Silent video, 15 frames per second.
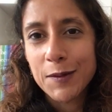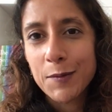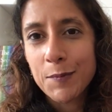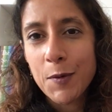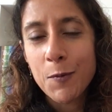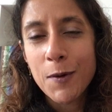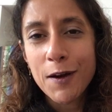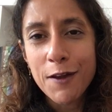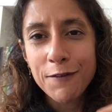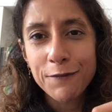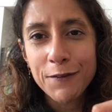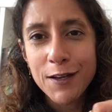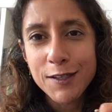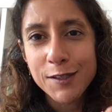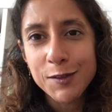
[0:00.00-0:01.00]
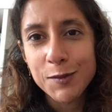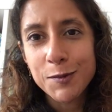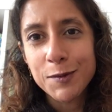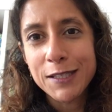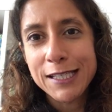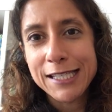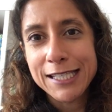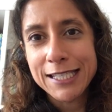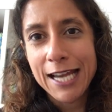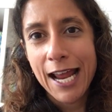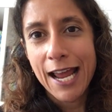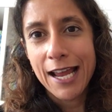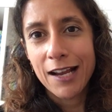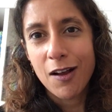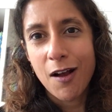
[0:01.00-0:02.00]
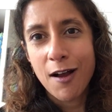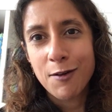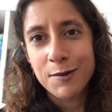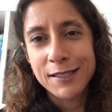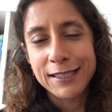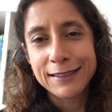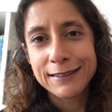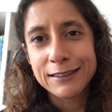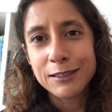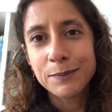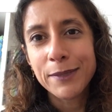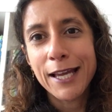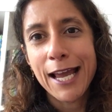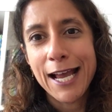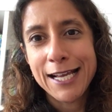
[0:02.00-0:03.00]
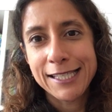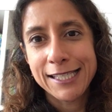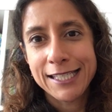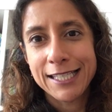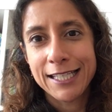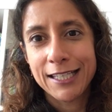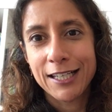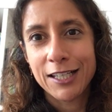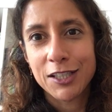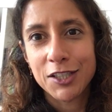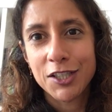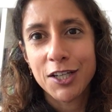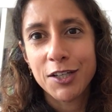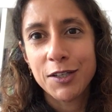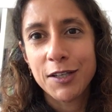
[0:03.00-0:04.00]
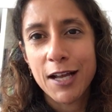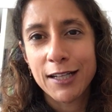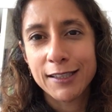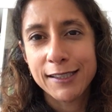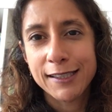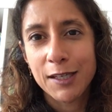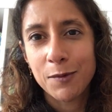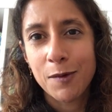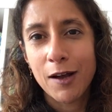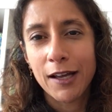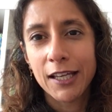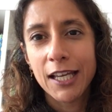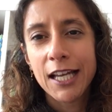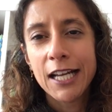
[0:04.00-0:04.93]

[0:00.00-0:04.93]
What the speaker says: but when I first saw this deck, I was a little bit hesitant, and I'll say why.